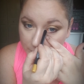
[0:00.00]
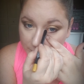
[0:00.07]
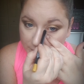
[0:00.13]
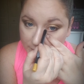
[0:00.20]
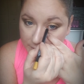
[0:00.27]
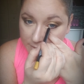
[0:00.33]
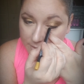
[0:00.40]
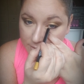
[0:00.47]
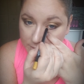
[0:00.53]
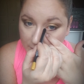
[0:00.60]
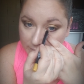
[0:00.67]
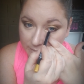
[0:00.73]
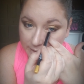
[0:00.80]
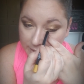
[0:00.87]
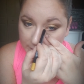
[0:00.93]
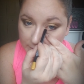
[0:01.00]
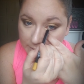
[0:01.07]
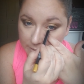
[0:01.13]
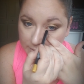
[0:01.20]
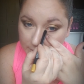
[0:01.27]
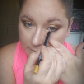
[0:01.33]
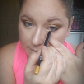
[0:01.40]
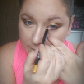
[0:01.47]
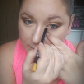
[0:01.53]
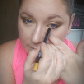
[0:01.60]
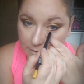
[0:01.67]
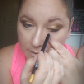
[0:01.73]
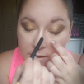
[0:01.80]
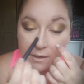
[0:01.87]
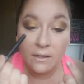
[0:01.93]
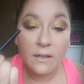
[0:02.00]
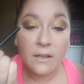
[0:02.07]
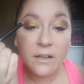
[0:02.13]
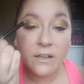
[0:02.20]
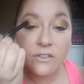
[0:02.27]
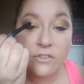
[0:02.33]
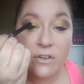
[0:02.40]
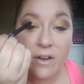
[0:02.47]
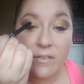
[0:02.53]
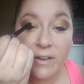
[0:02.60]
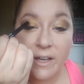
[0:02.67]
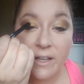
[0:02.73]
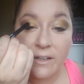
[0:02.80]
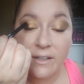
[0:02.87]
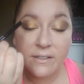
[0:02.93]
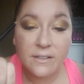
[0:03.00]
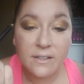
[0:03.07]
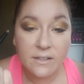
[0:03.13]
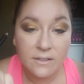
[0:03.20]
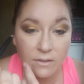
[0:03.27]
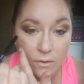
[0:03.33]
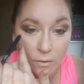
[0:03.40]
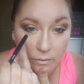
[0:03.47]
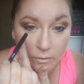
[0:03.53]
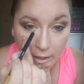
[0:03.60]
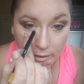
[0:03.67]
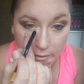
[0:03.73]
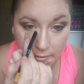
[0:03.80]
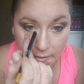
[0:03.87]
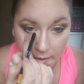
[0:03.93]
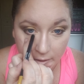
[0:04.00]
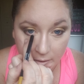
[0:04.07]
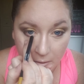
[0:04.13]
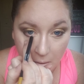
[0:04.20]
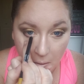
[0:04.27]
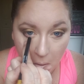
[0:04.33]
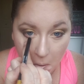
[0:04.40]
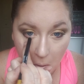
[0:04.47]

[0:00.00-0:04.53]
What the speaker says: with Extravagant. Extravagant is this gold color here.